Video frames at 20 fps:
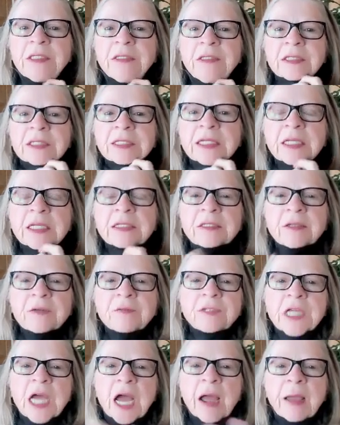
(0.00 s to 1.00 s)
sense
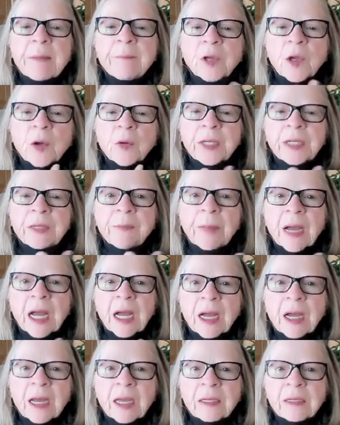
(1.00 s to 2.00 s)
of time going
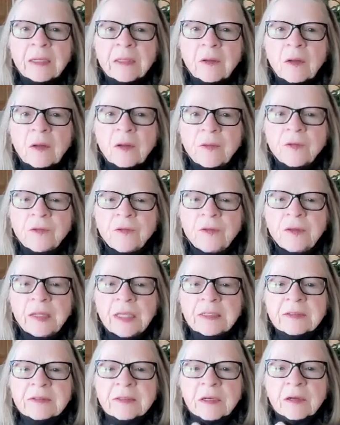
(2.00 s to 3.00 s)
by, all those
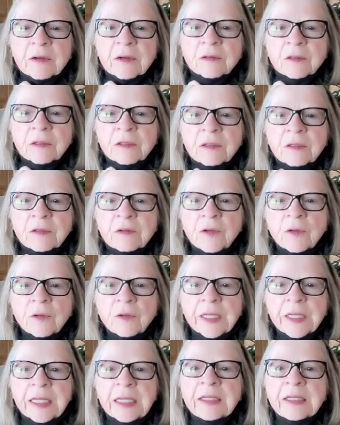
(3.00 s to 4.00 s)
things that are
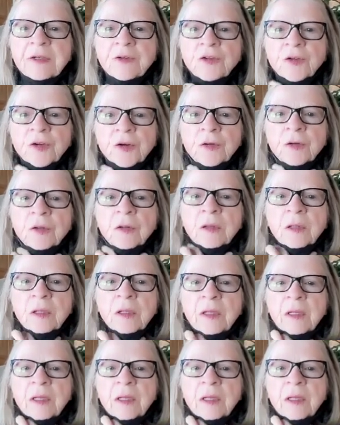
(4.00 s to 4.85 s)
totally internal,